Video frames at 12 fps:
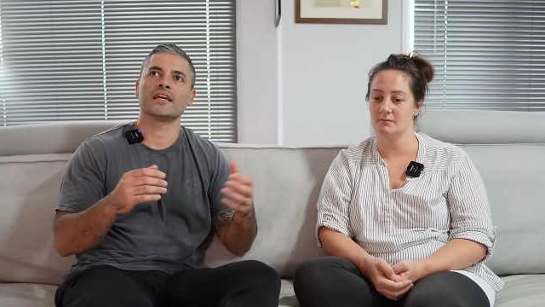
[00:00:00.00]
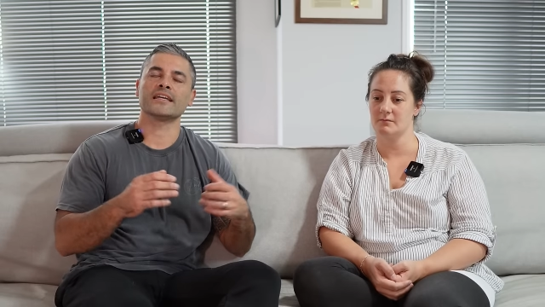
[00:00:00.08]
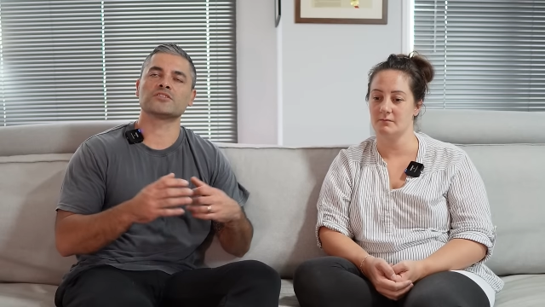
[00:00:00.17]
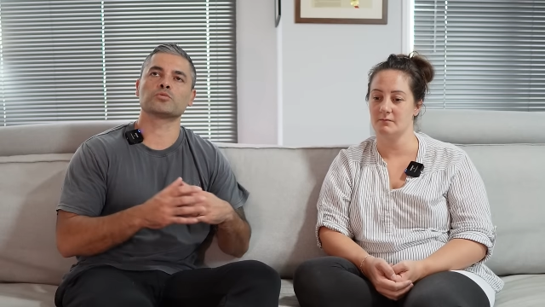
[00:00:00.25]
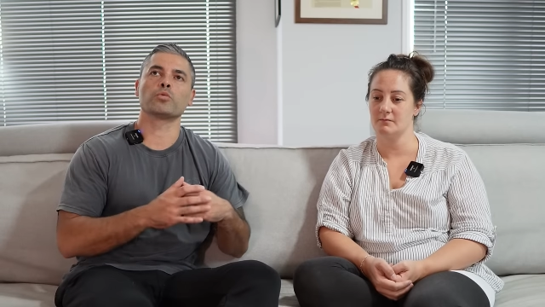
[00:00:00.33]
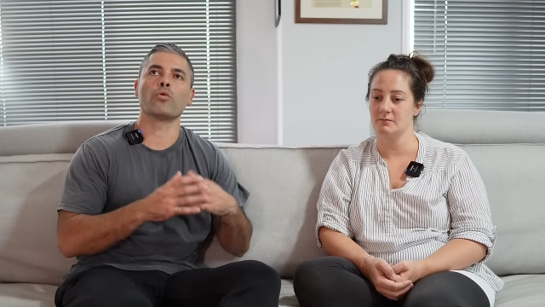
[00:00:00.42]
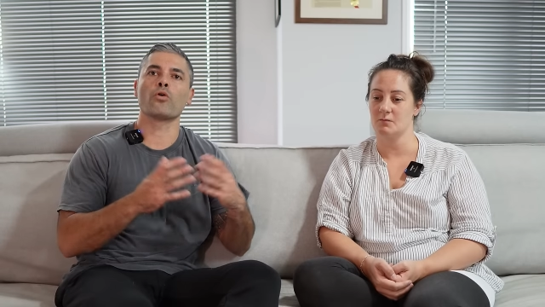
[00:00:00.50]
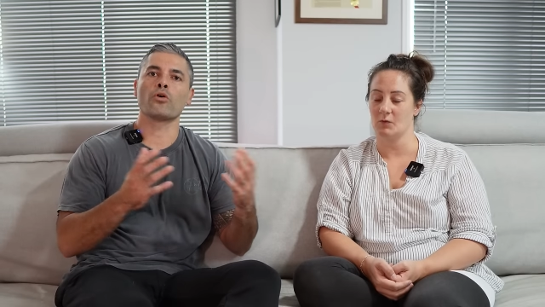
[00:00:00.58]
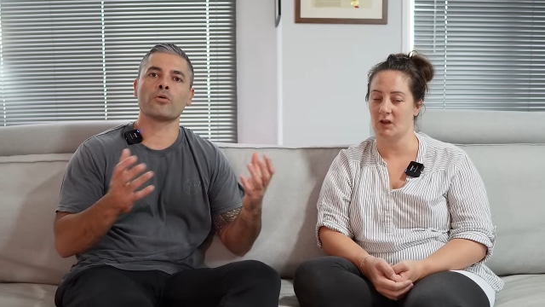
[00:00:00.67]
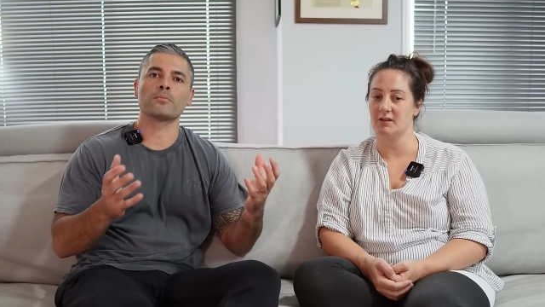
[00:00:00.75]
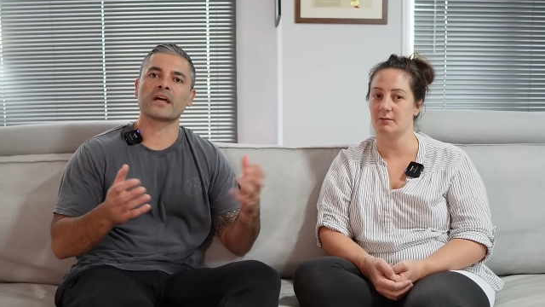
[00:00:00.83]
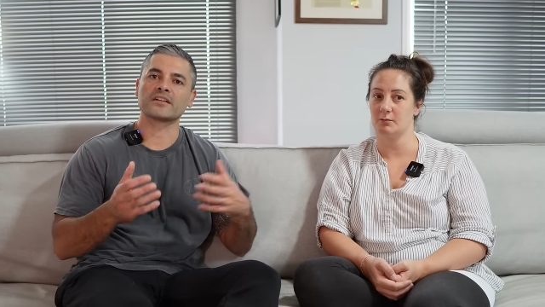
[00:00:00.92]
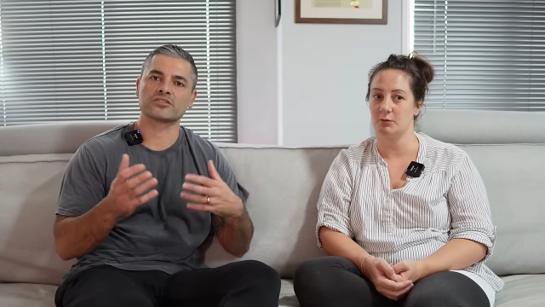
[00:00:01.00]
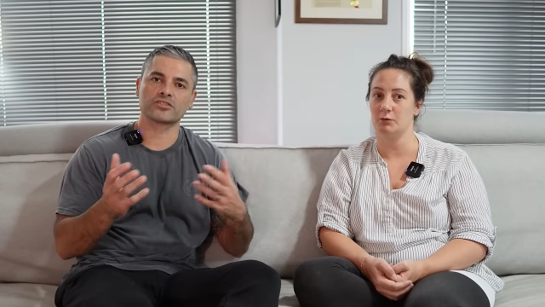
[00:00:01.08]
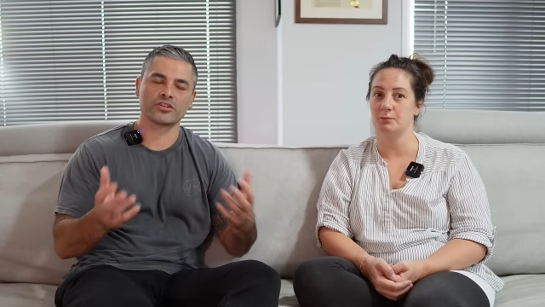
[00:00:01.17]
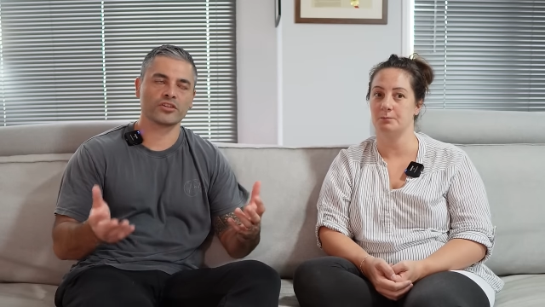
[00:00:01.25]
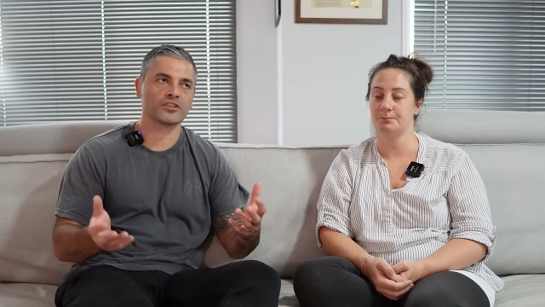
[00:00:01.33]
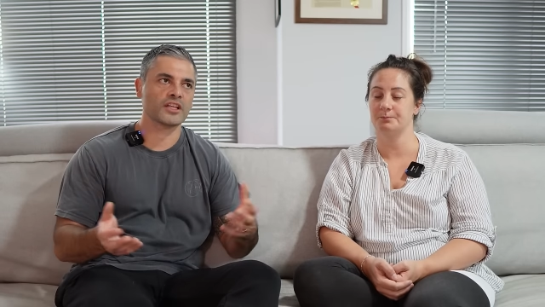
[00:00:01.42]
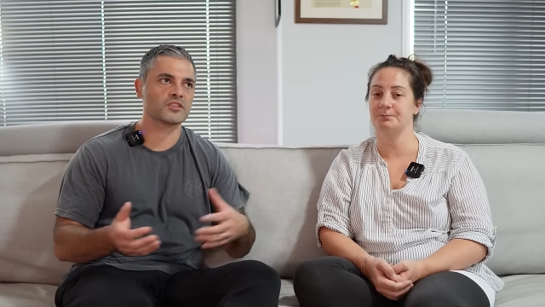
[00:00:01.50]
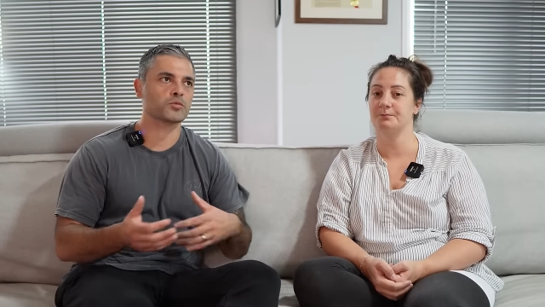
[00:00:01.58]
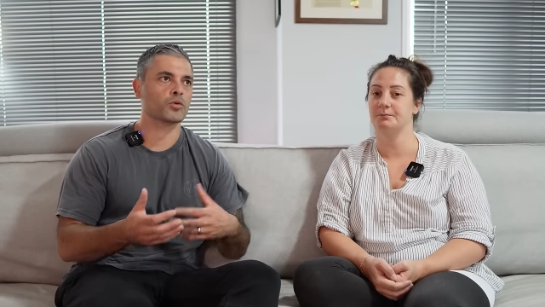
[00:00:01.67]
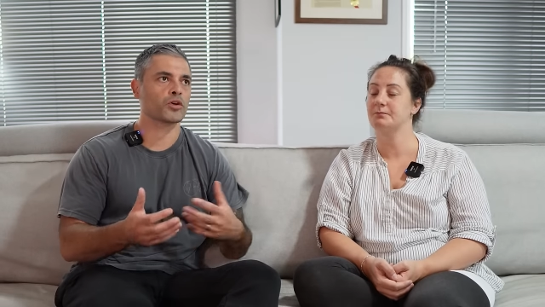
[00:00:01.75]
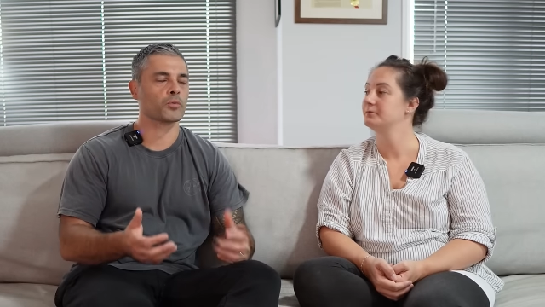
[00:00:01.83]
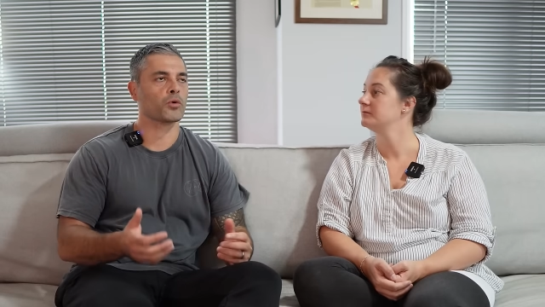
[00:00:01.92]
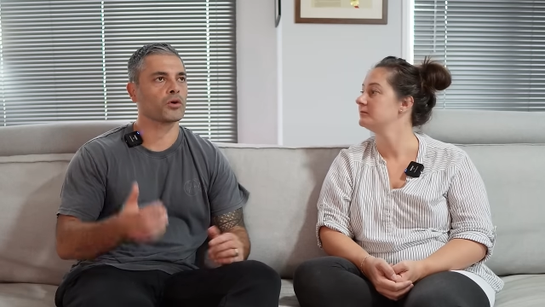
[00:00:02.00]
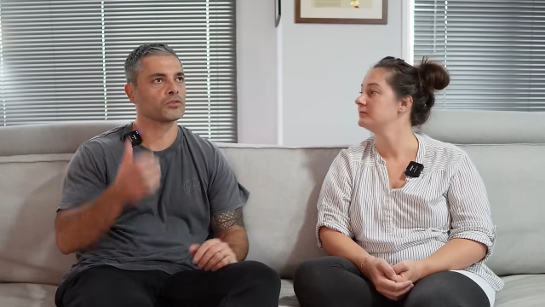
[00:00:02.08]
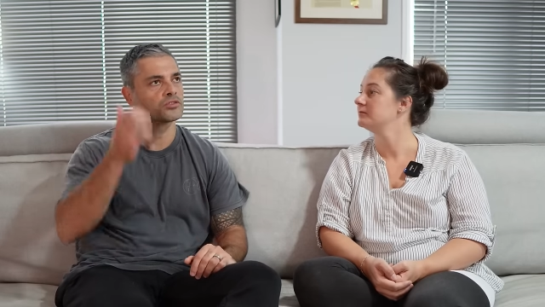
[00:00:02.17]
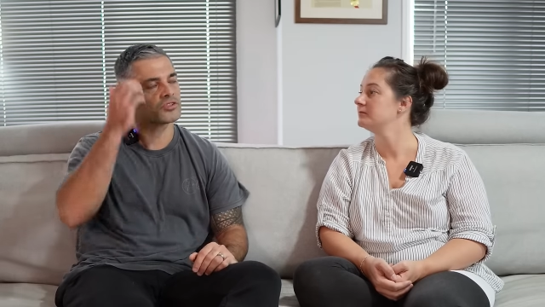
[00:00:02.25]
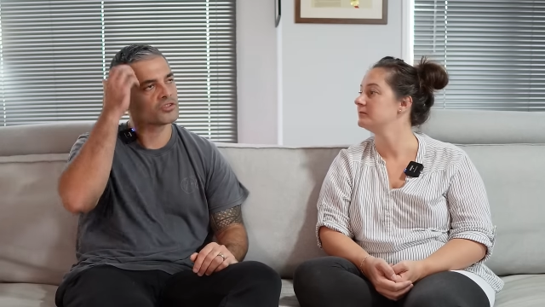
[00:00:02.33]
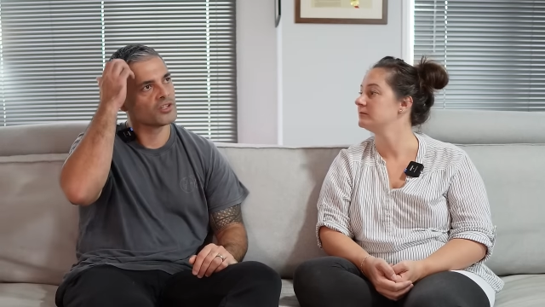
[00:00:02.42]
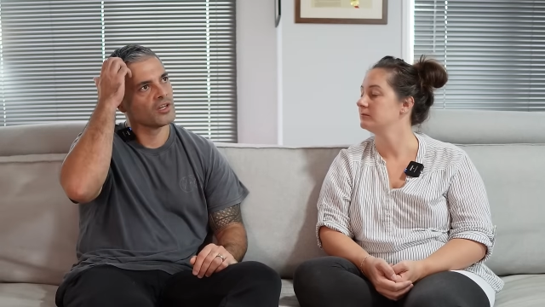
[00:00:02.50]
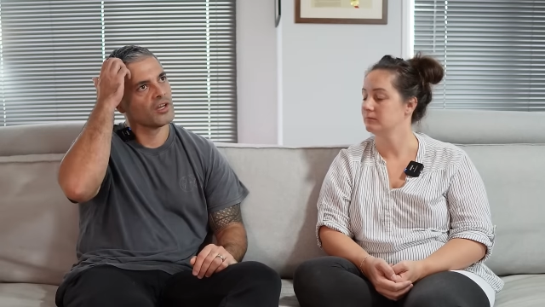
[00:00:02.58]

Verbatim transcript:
Speaker 1: it's warm, it's that's warm. good, that's what I want.